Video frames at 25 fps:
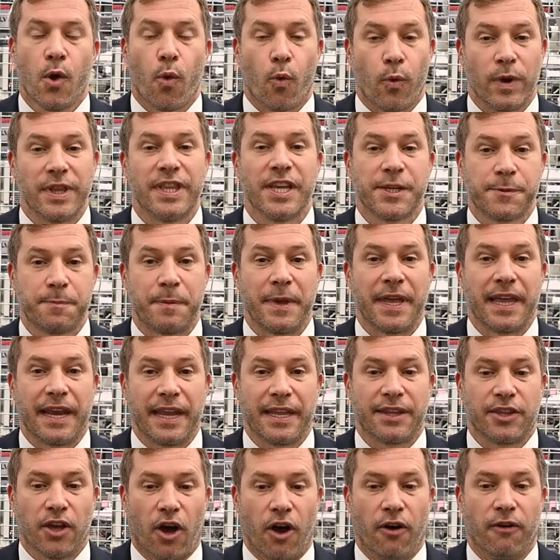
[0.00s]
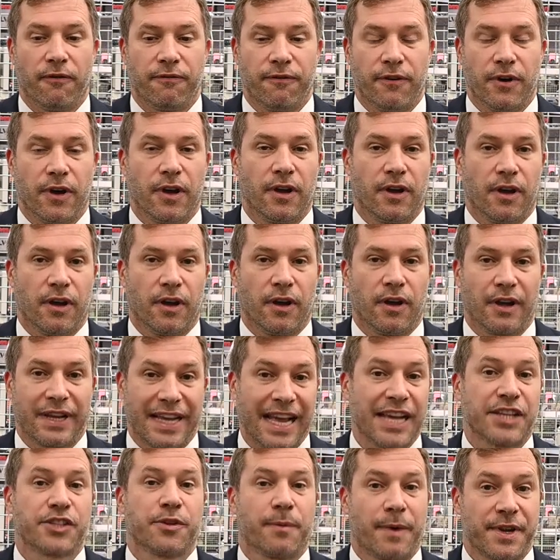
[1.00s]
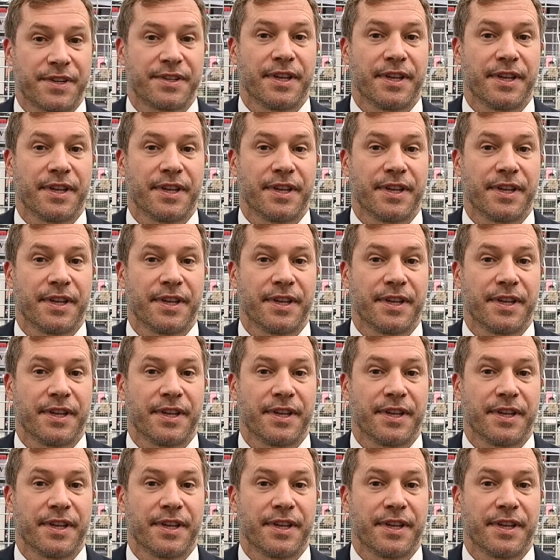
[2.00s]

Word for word: with the spirit of uh, uh, customer